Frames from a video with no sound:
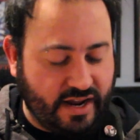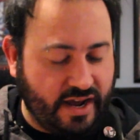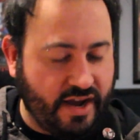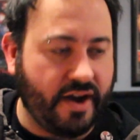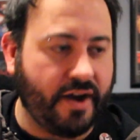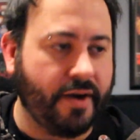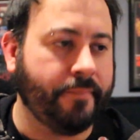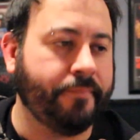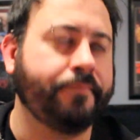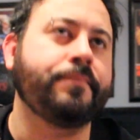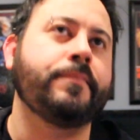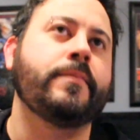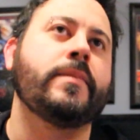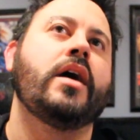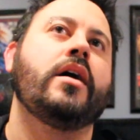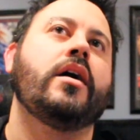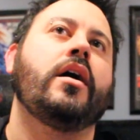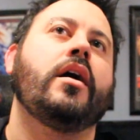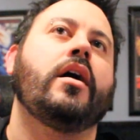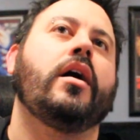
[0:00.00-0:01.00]

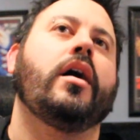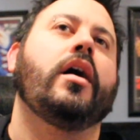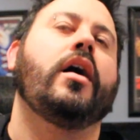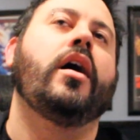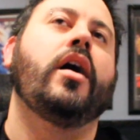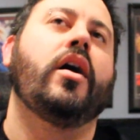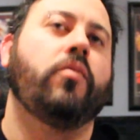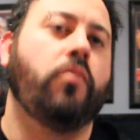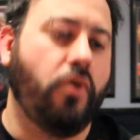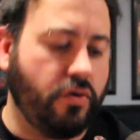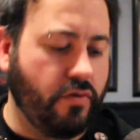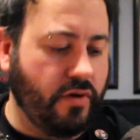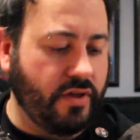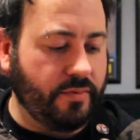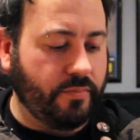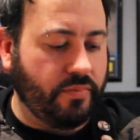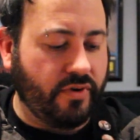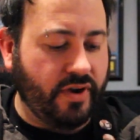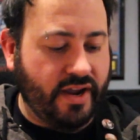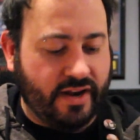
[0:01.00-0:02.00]
Water on
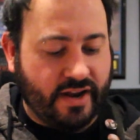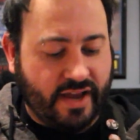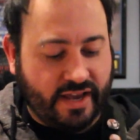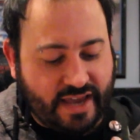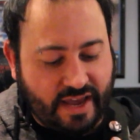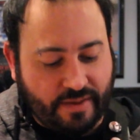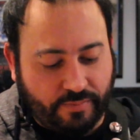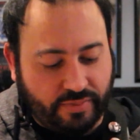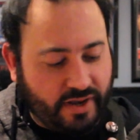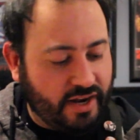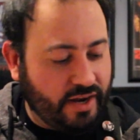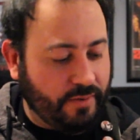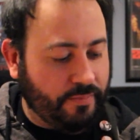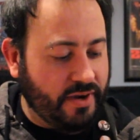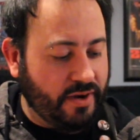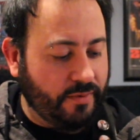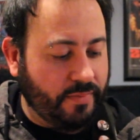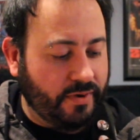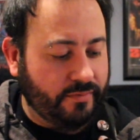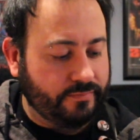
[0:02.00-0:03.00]
the Brain. I can't play it up
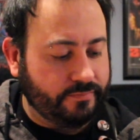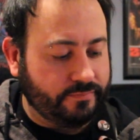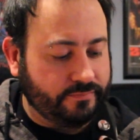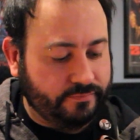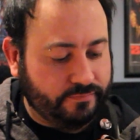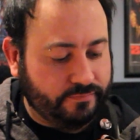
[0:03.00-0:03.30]
here, but...